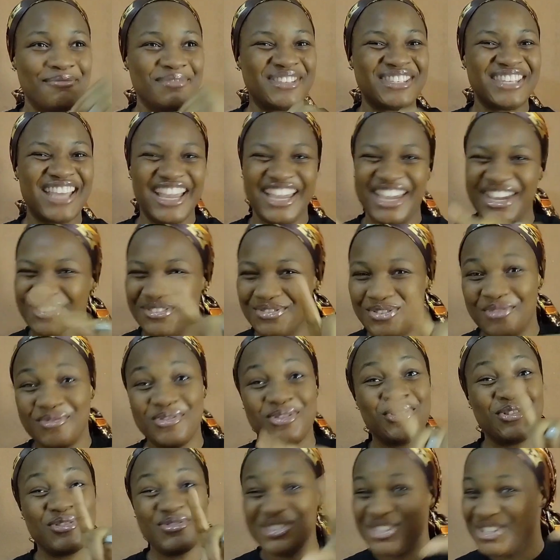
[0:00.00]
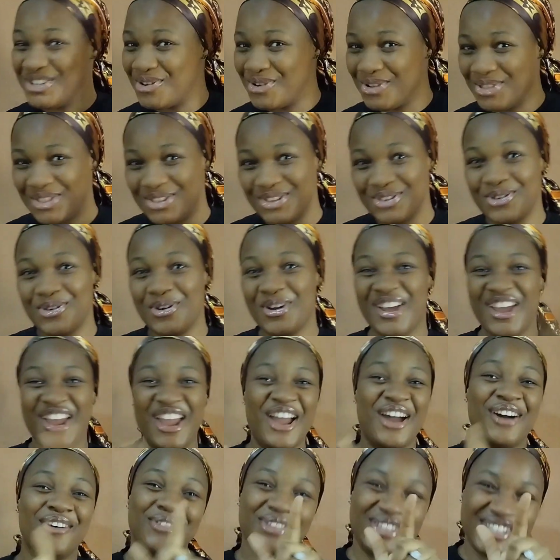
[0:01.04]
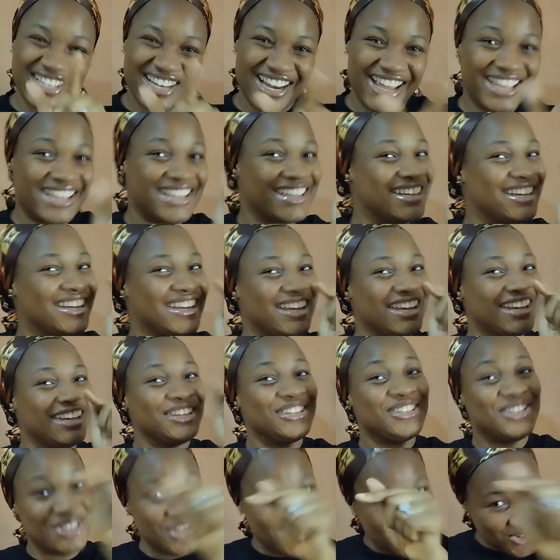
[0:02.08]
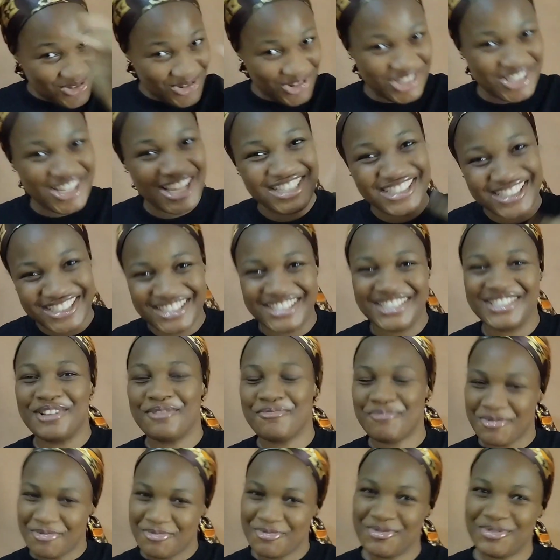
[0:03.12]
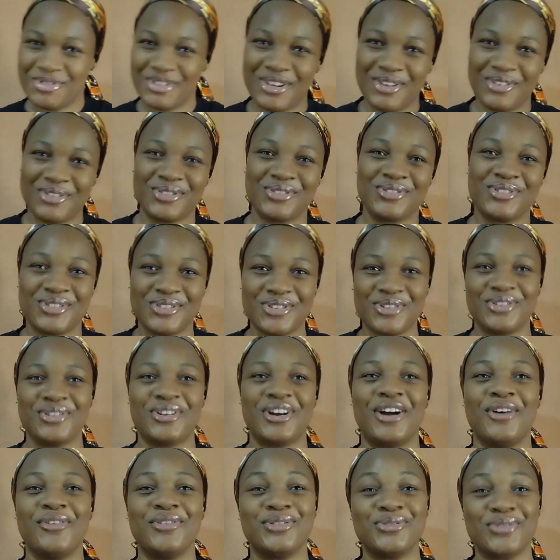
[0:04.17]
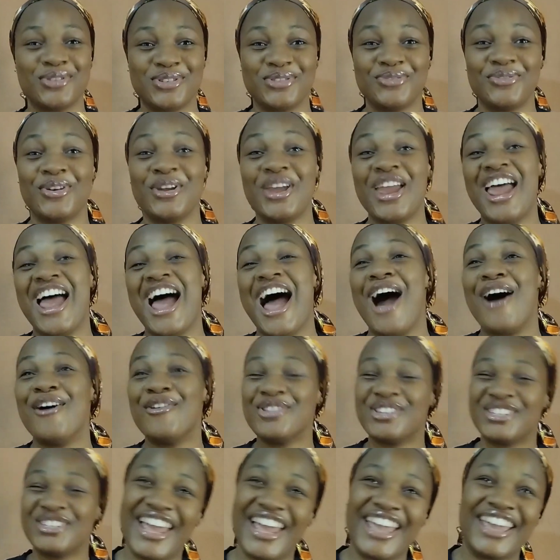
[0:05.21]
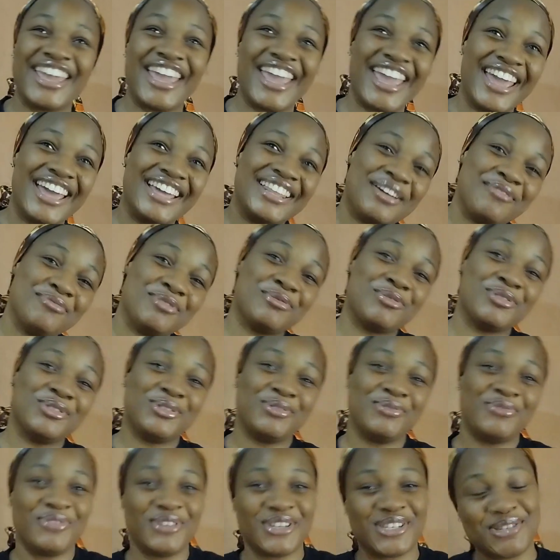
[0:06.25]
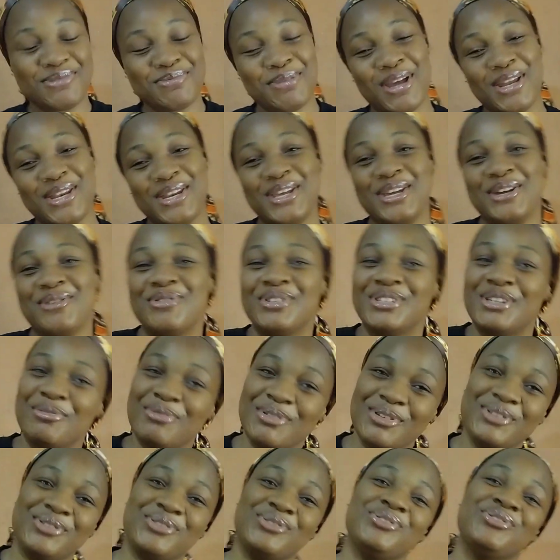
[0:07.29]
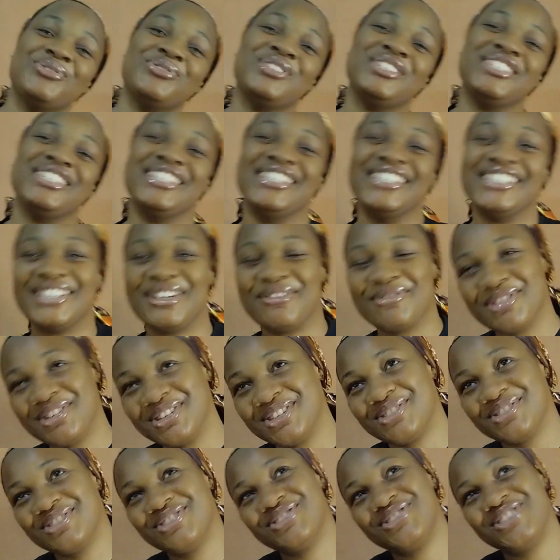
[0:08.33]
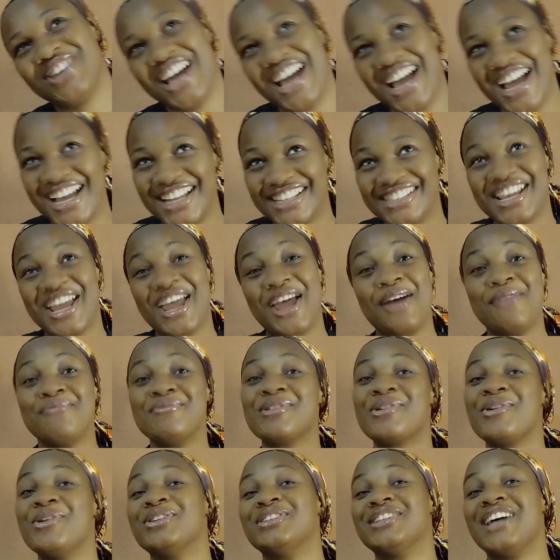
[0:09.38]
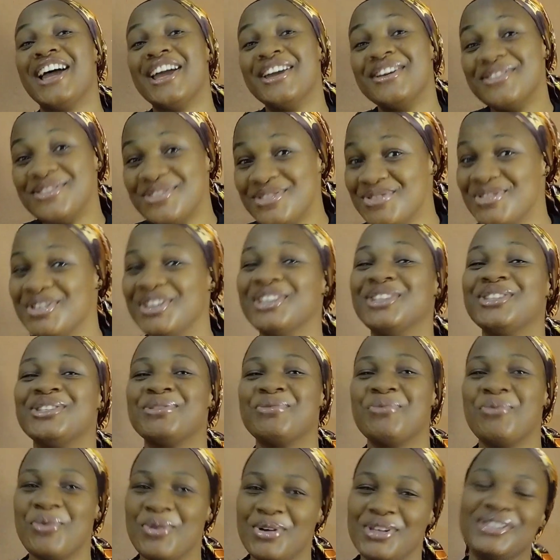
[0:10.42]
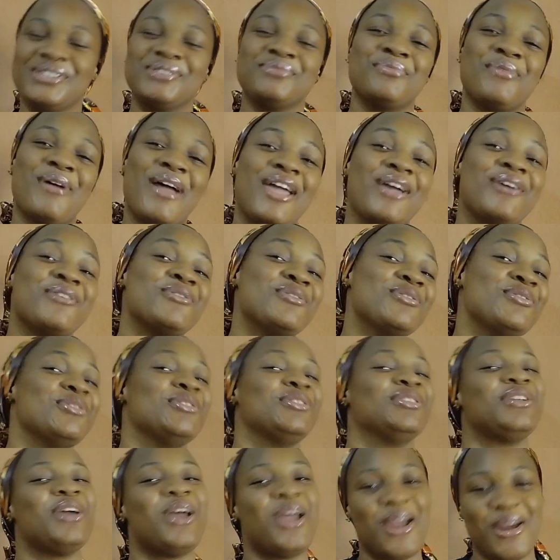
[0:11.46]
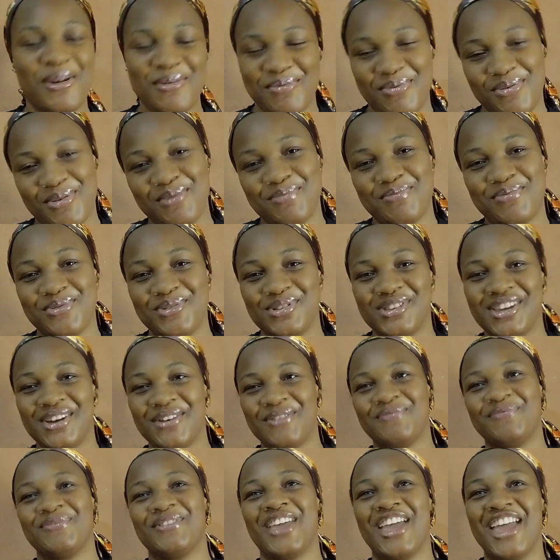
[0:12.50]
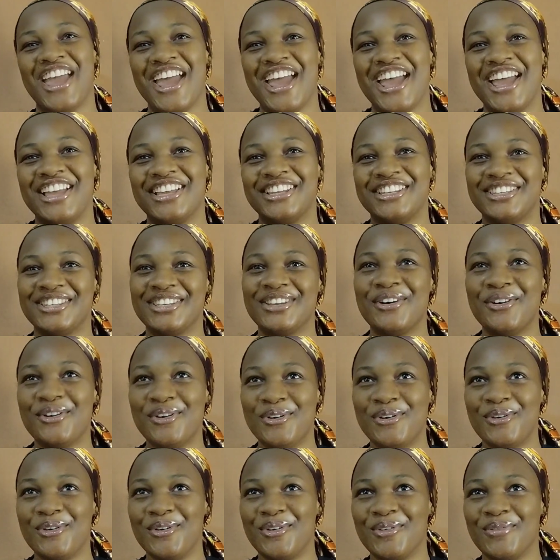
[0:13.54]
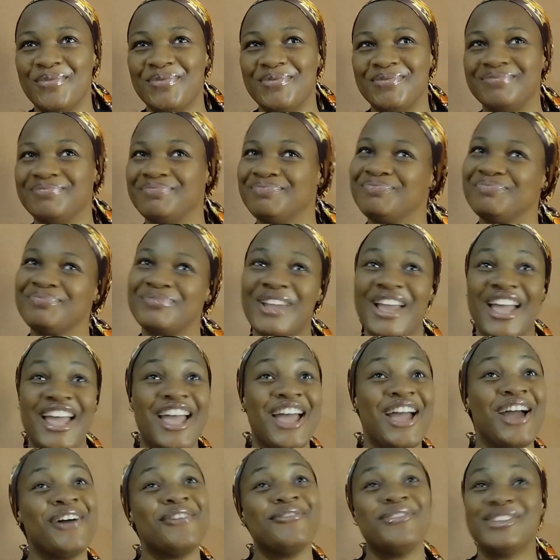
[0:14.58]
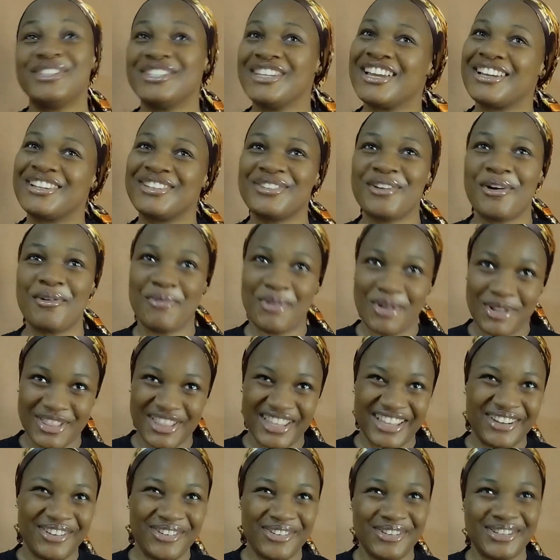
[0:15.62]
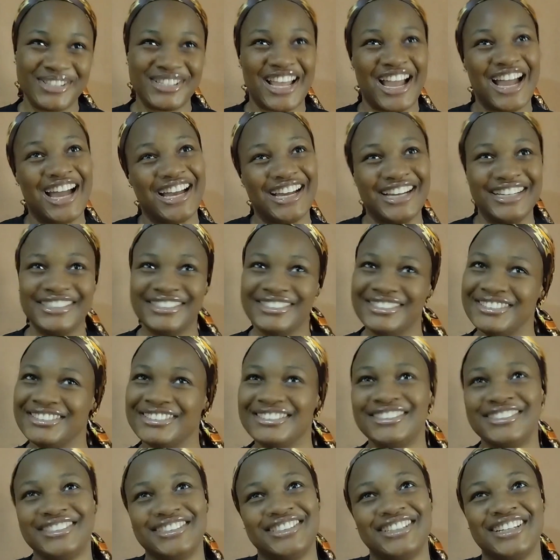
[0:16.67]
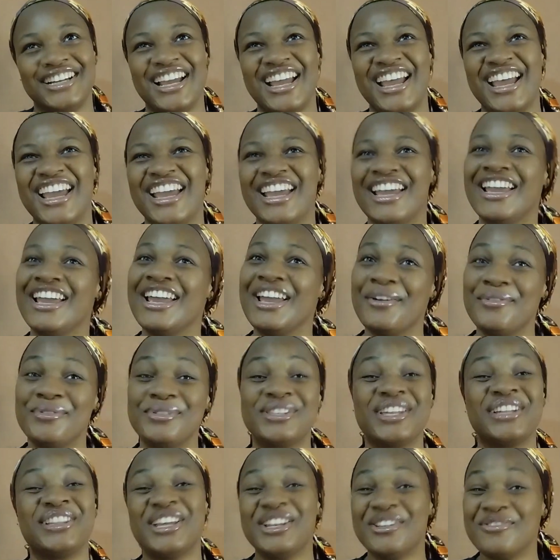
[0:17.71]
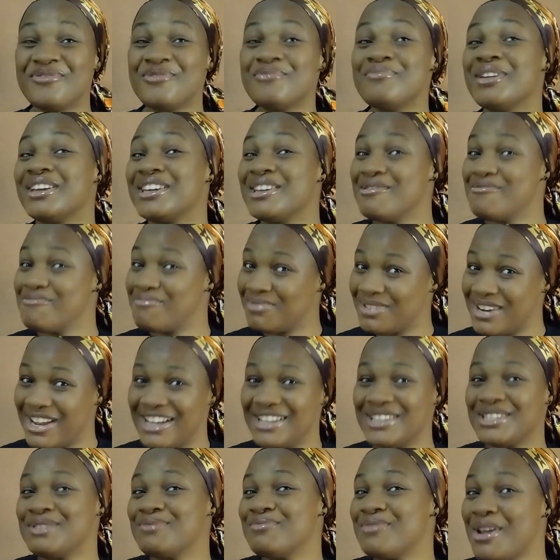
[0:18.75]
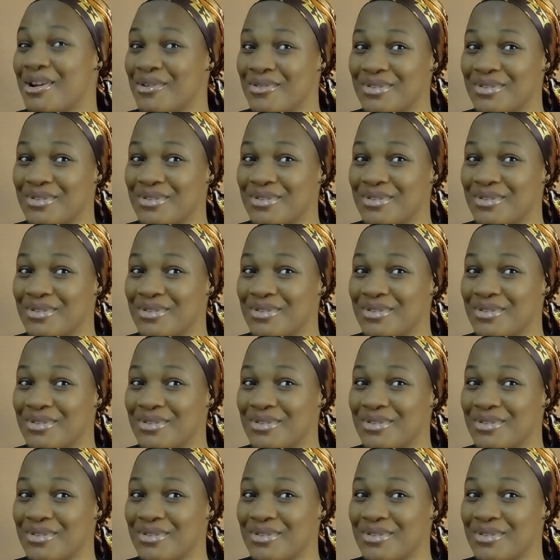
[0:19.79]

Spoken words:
secretary of one of the hotel was like, she knows that it is a proposal, to show you how it was. I like, hey, I'm going to fix my nails, I'm going to do this, I'm going to do that, because I knew it was my own proposal. So we checked some hotels, and we started even making plans.